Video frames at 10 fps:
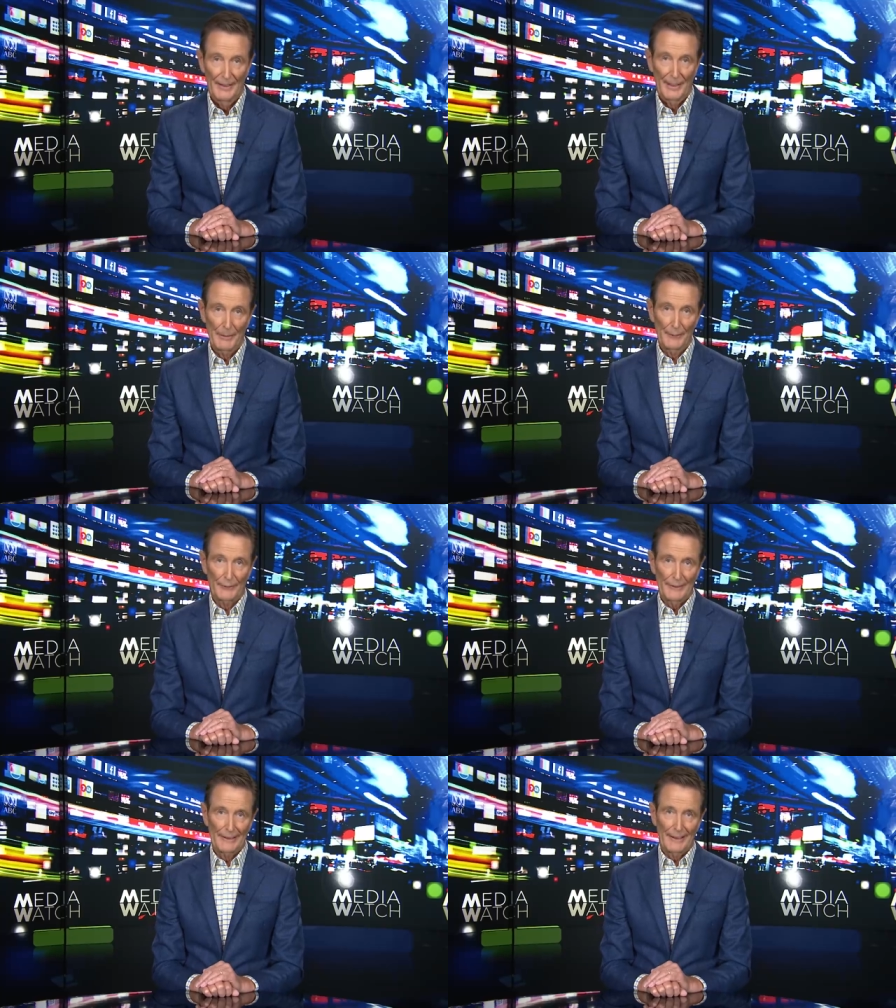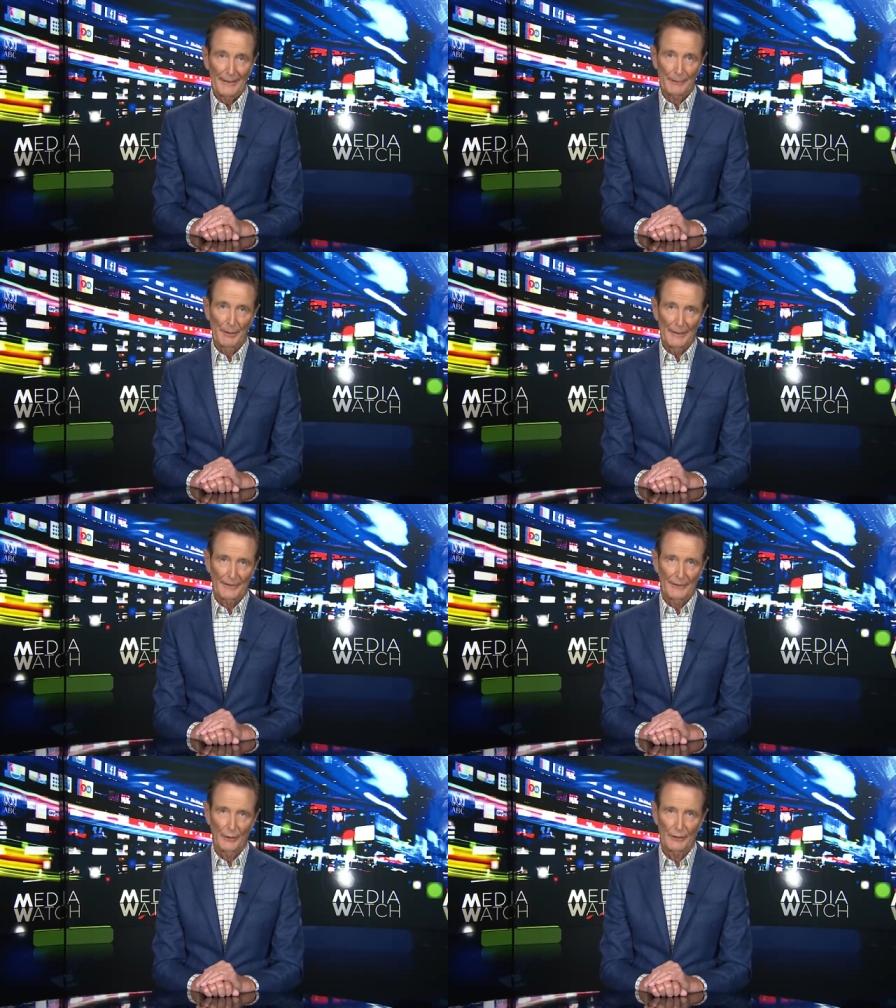And most legal
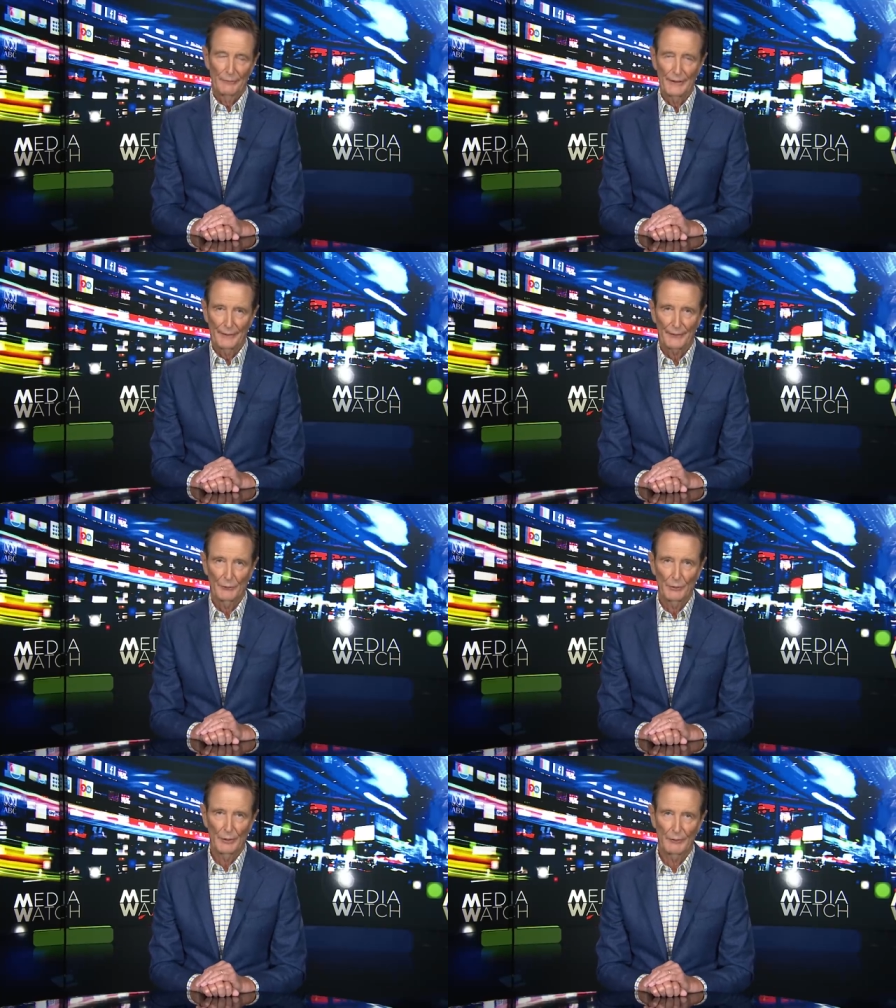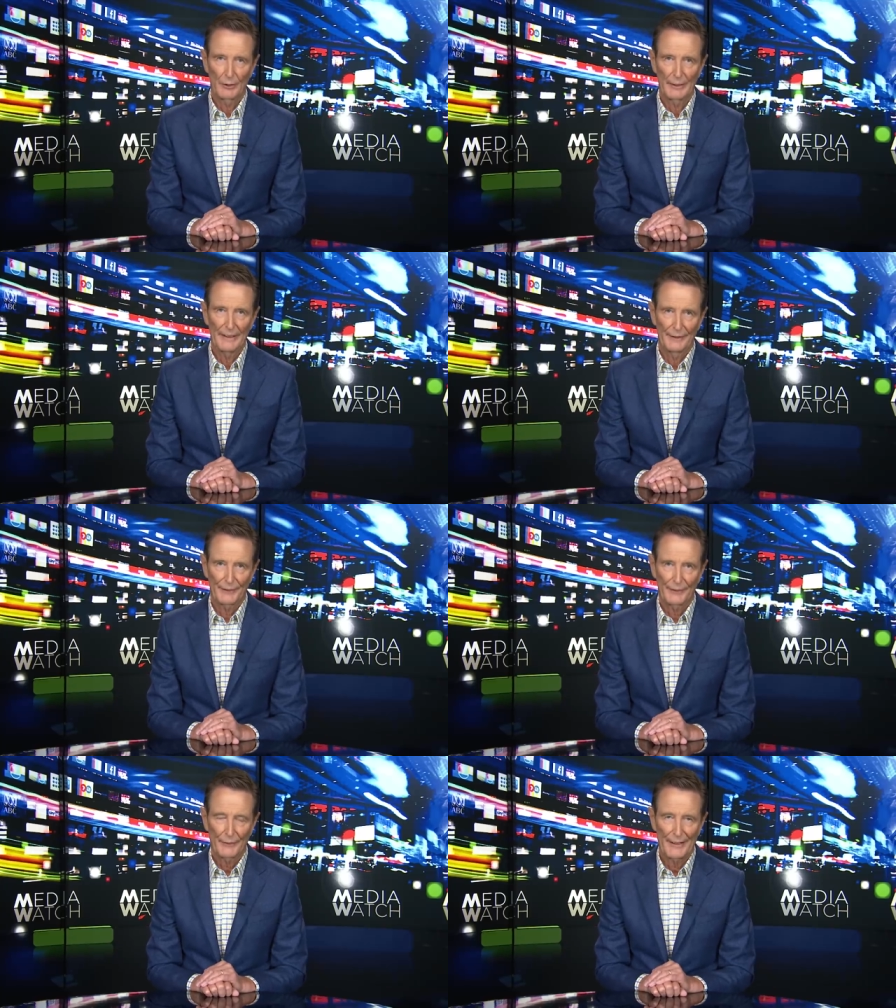experts are not convinced the rule of law
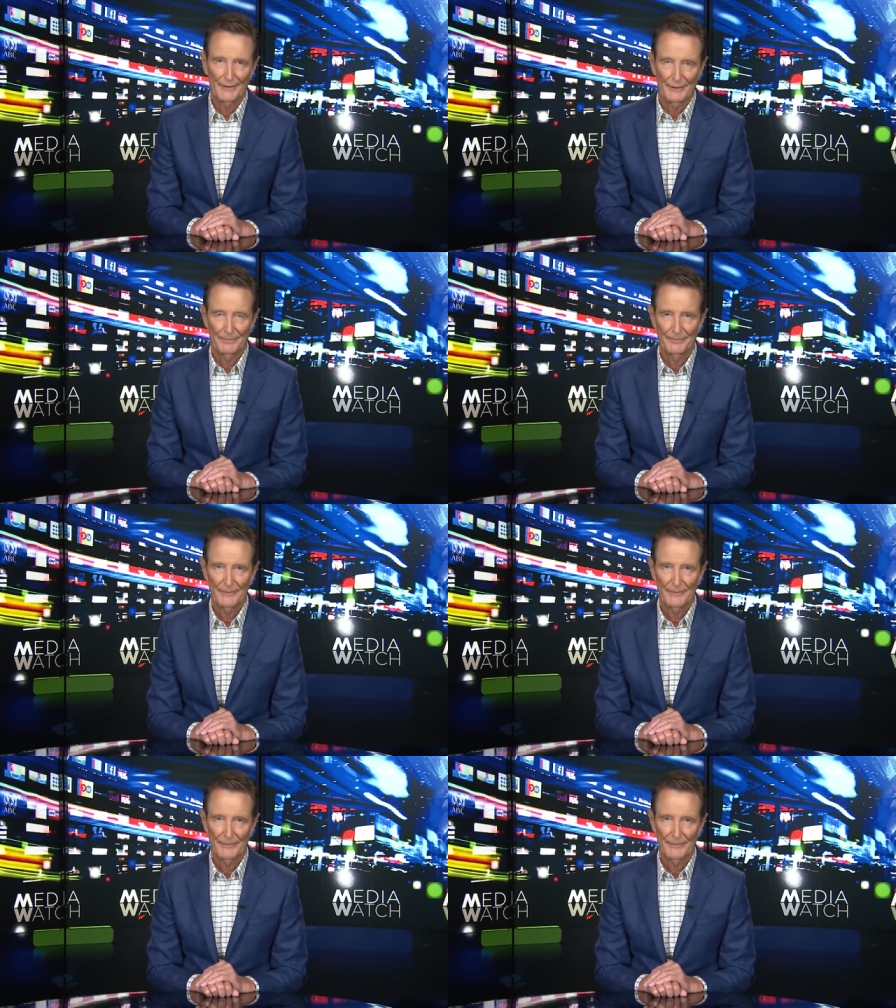is threatened.